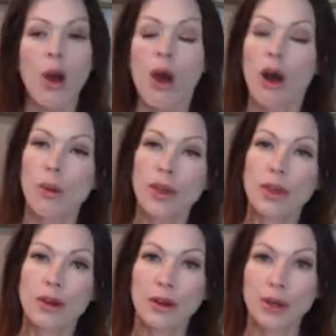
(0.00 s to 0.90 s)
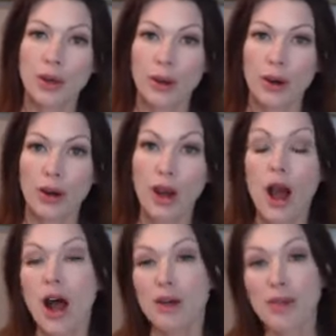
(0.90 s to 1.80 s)
or whether you're
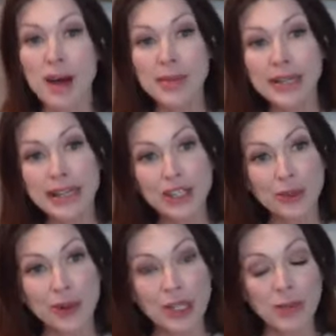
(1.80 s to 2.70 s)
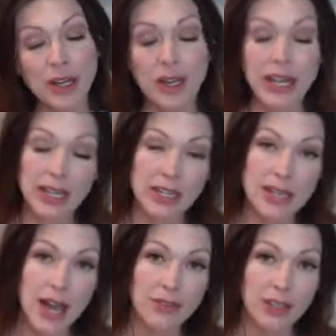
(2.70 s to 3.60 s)
a mama and you're worried about your kids
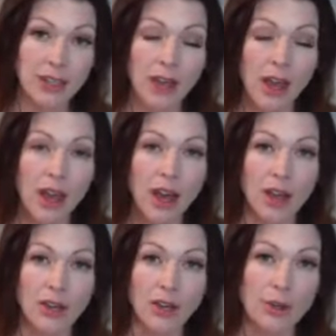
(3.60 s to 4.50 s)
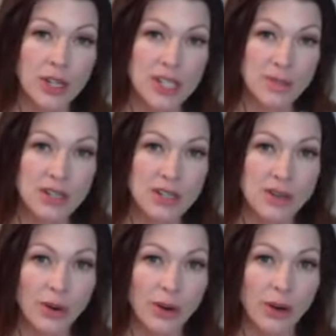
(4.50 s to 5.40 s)
having a good Christmas,
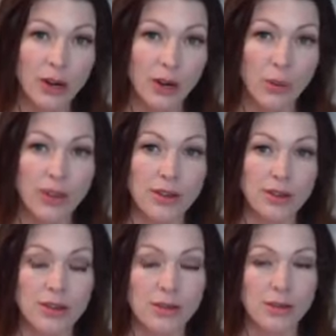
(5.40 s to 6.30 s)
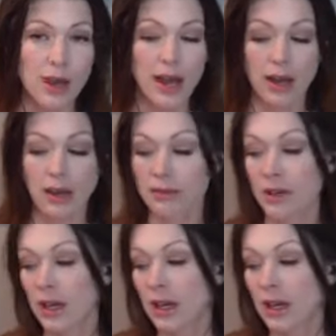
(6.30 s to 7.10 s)
or whether you have,